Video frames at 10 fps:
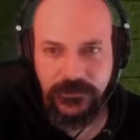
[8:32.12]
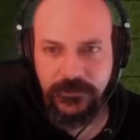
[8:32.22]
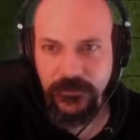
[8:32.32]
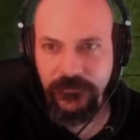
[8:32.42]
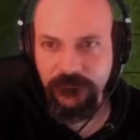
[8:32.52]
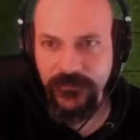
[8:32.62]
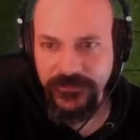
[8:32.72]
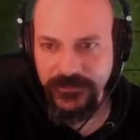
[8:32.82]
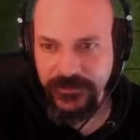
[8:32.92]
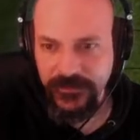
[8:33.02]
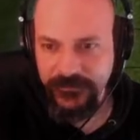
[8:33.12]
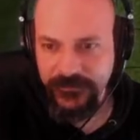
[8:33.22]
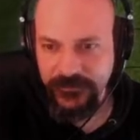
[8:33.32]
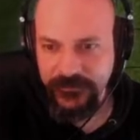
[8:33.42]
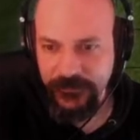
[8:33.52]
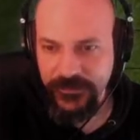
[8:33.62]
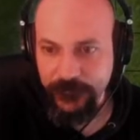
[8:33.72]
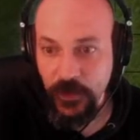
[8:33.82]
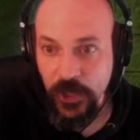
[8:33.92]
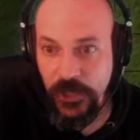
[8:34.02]
of defending against these. I mean, they've
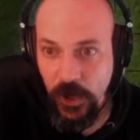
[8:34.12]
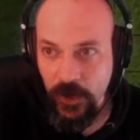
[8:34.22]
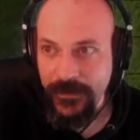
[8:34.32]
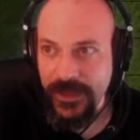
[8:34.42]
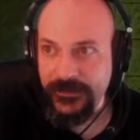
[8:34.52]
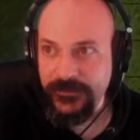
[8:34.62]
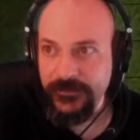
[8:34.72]
got a lot of men.